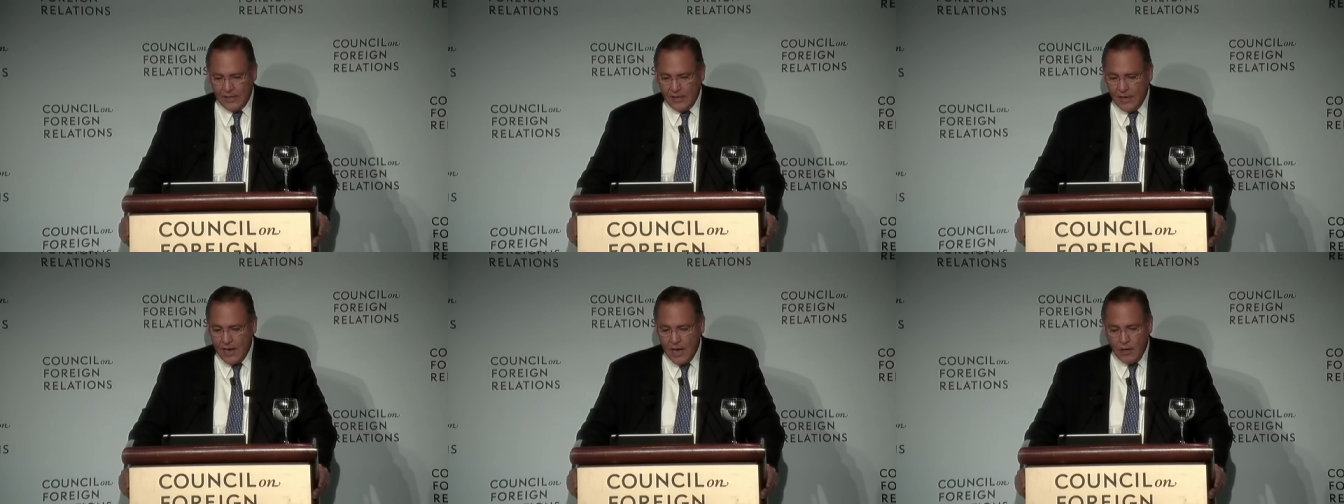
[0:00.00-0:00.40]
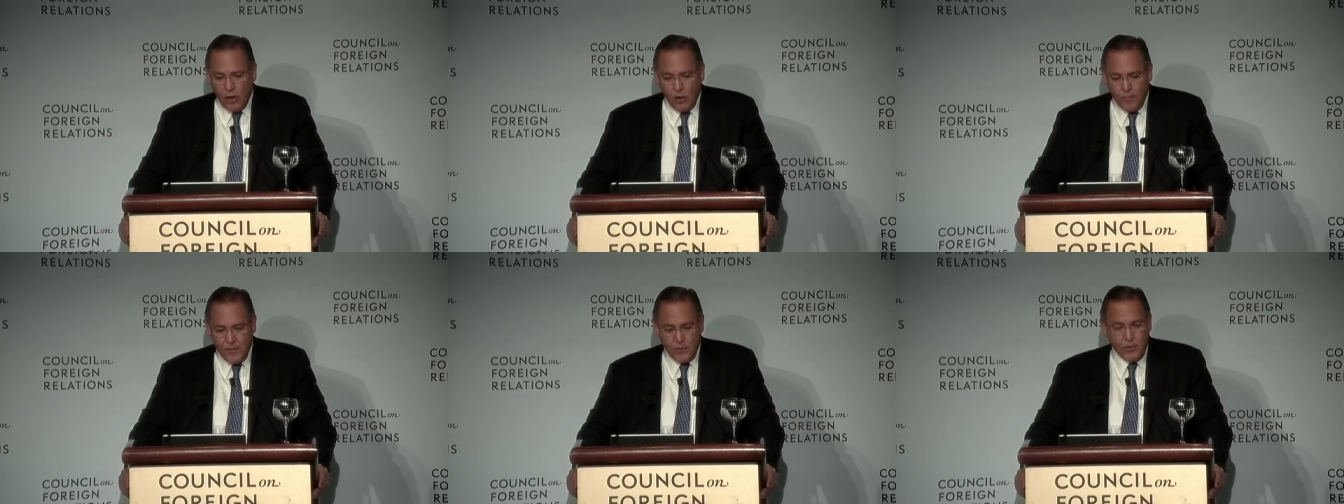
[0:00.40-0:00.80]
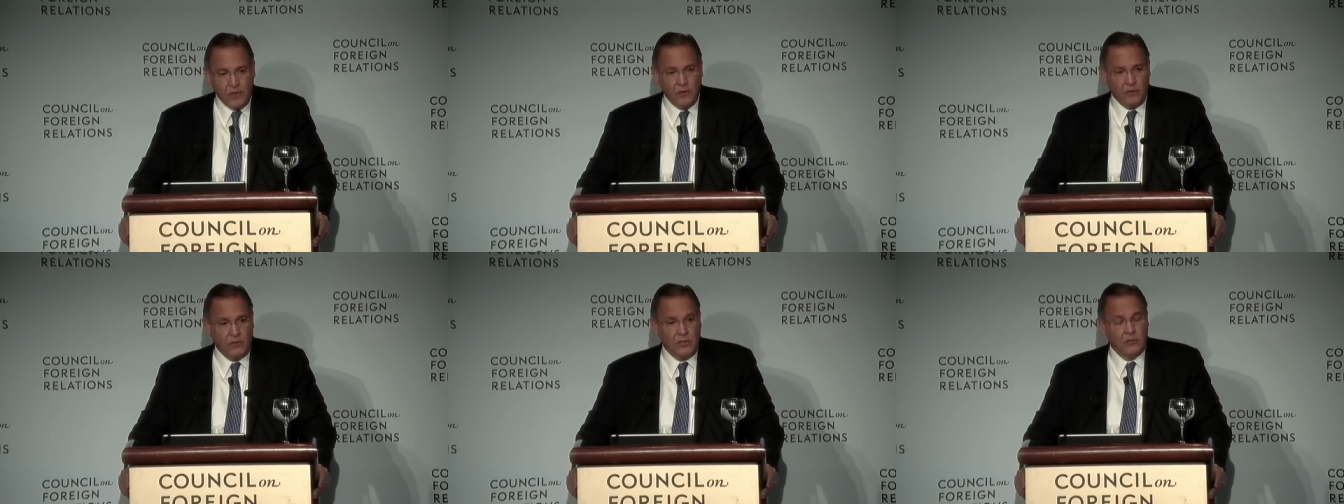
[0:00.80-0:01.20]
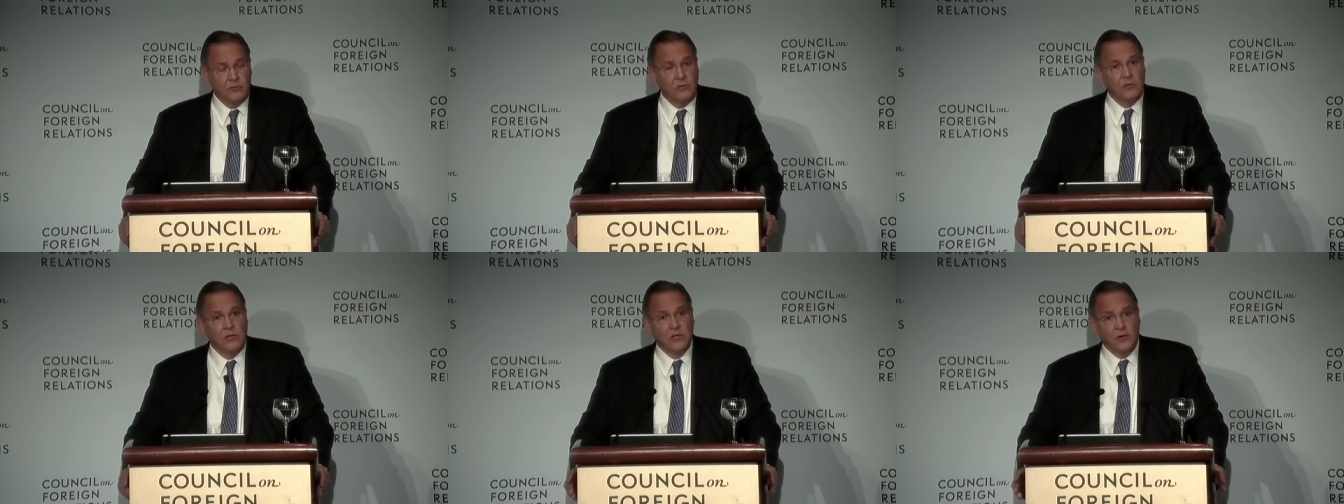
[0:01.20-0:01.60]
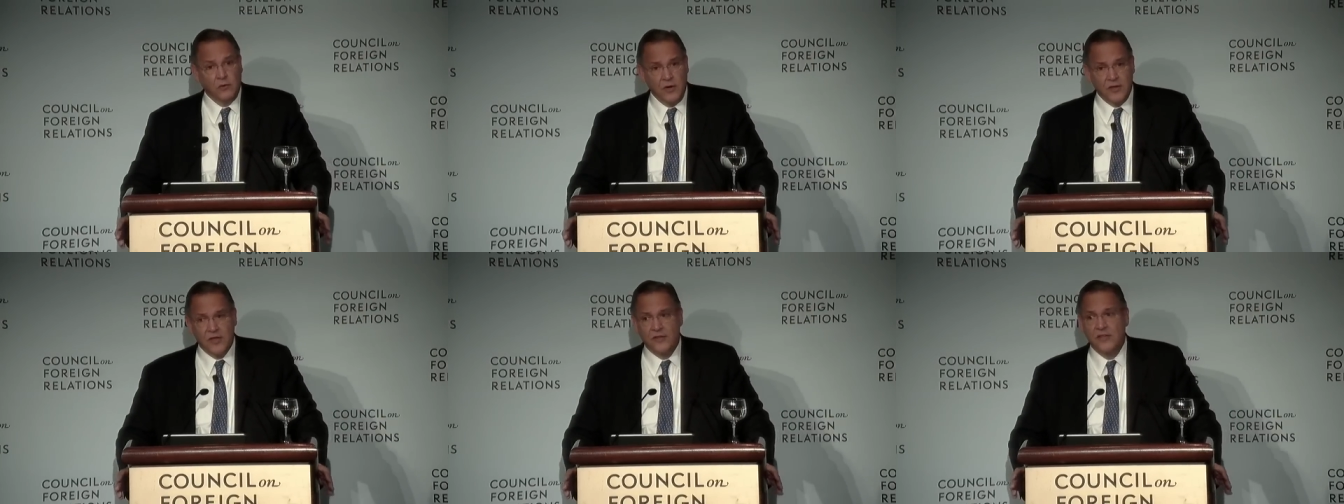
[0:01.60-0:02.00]
I hope you ag- you'll
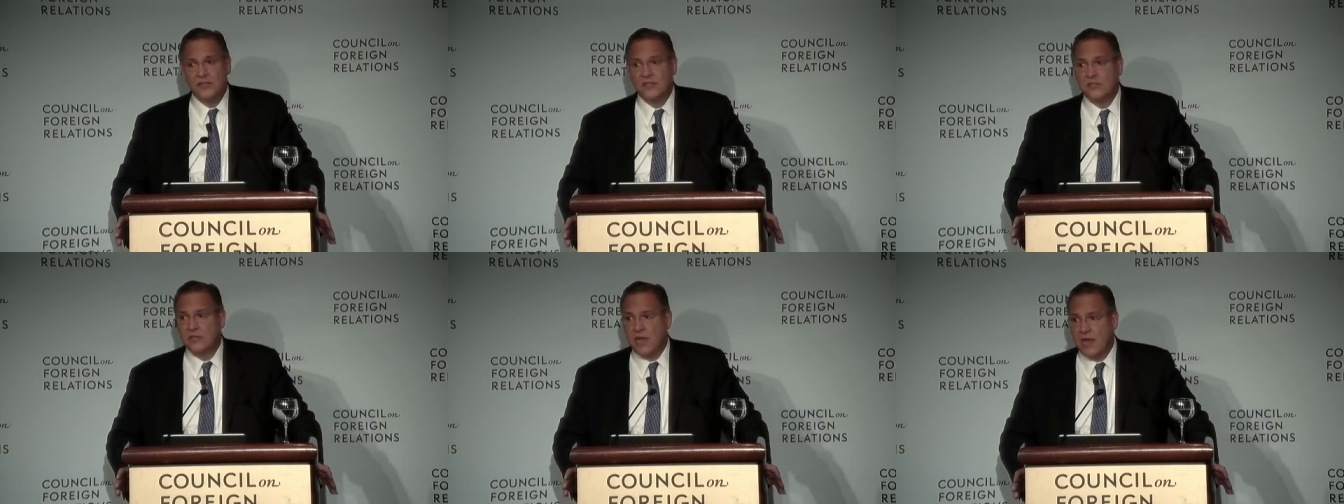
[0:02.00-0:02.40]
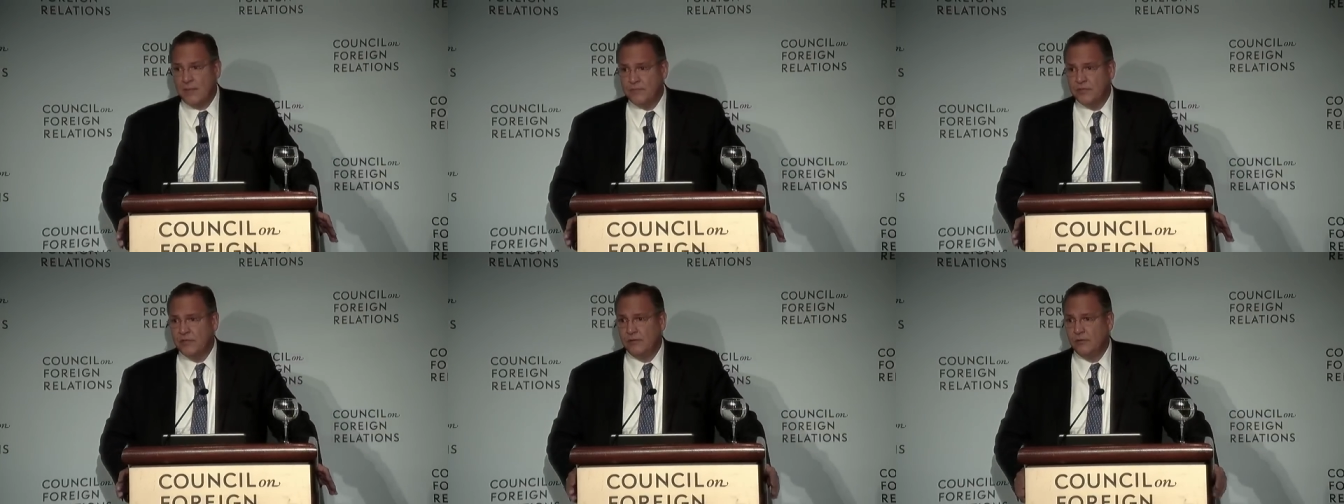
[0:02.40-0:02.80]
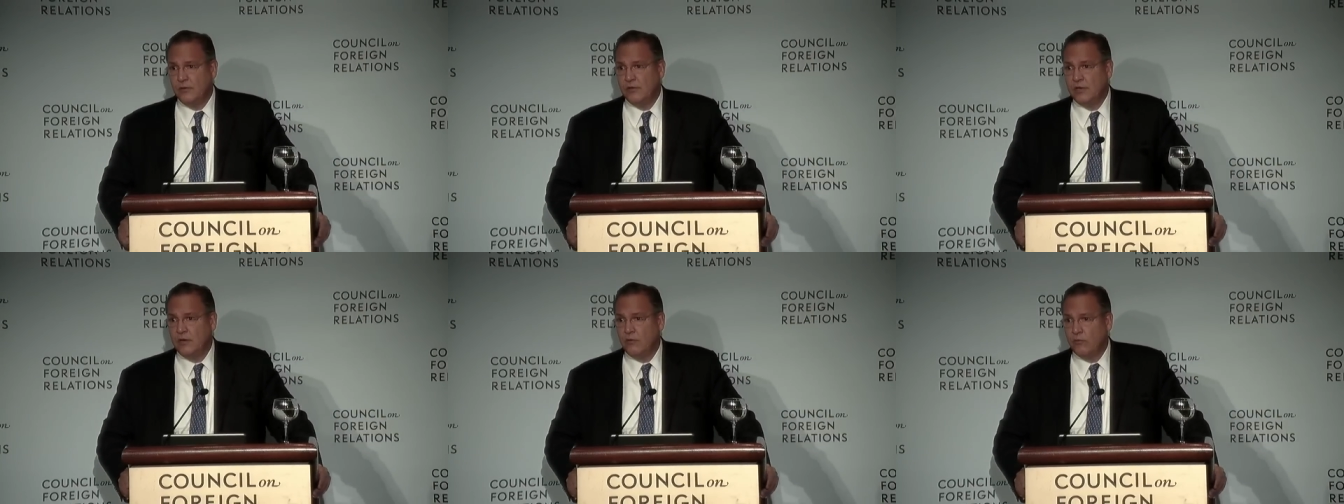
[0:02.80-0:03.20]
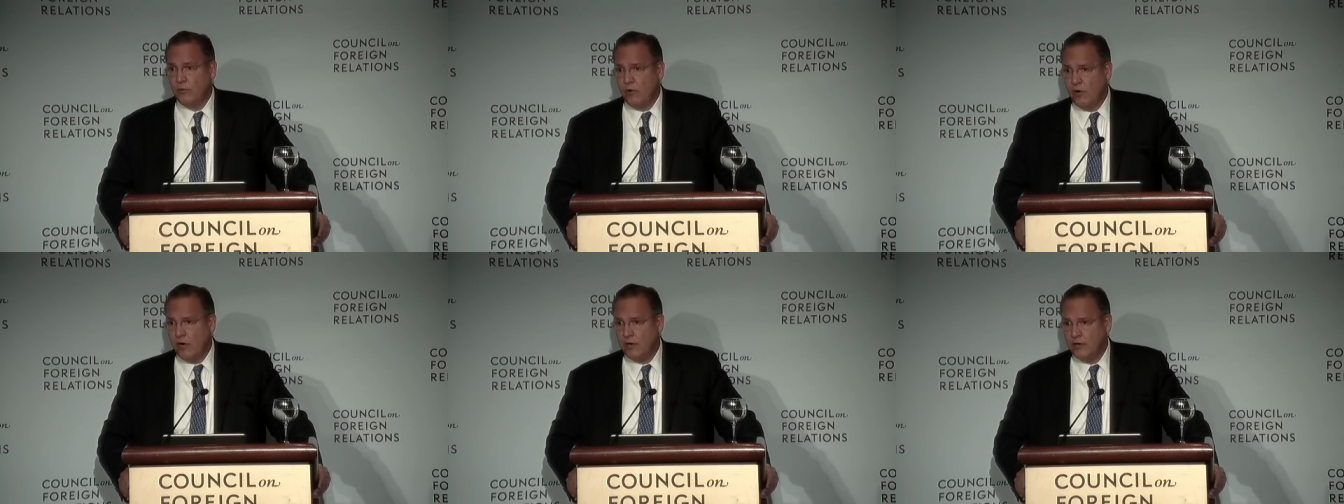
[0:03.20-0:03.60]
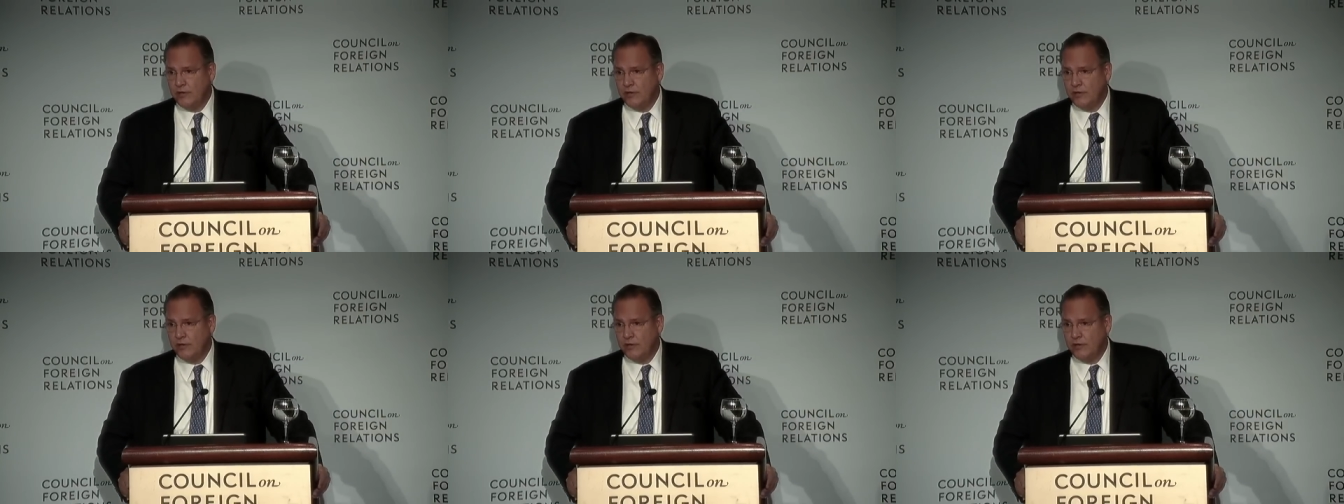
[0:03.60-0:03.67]
agree that this is absolutely wrong.